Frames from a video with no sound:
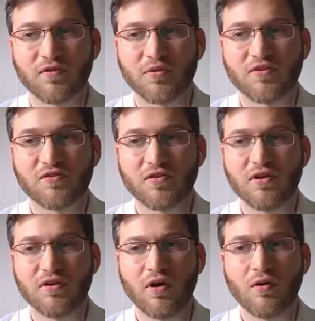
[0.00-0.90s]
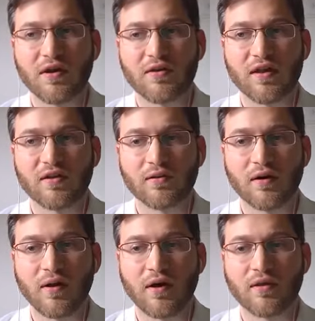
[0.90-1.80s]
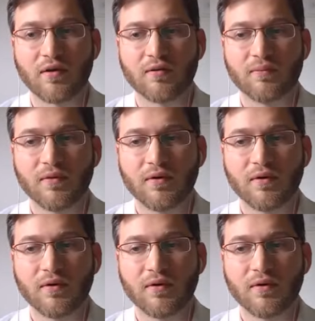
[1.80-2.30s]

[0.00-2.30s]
from the street, knowing that a lot of the